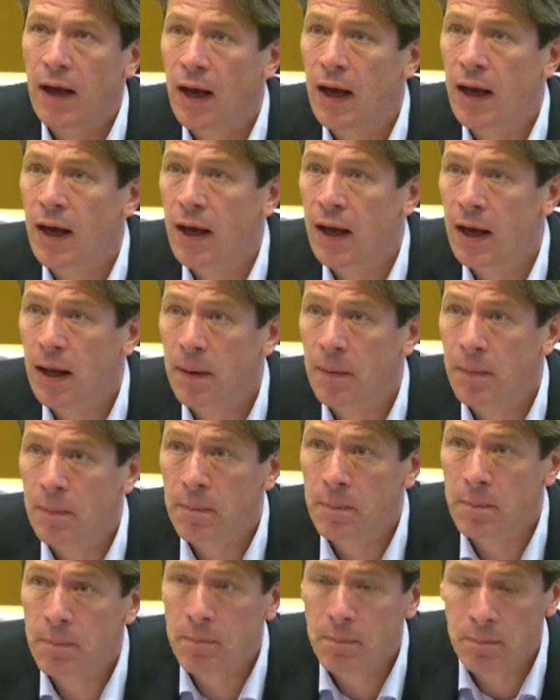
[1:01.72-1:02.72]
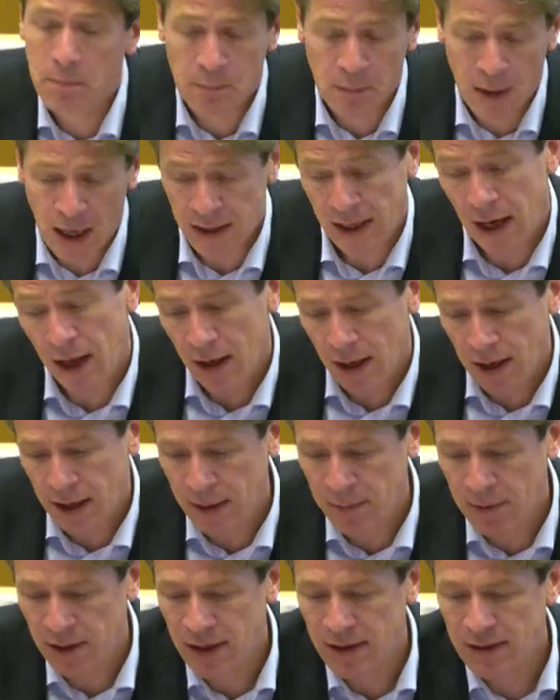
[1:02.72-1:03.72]
Um, and uh, yeah,
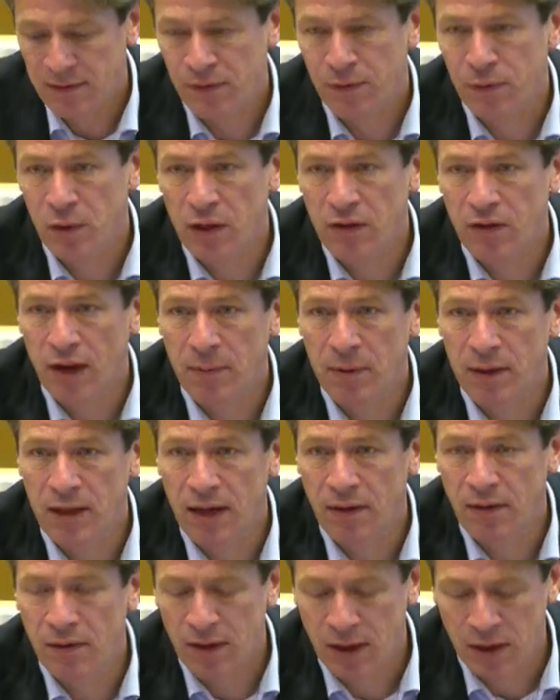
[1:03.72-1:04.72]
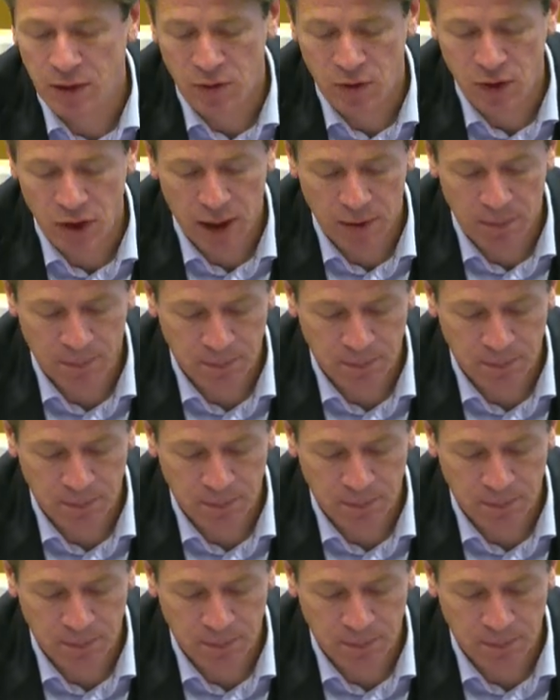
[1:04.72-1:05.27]
keep it at, for the time at that. Thank you, Chair.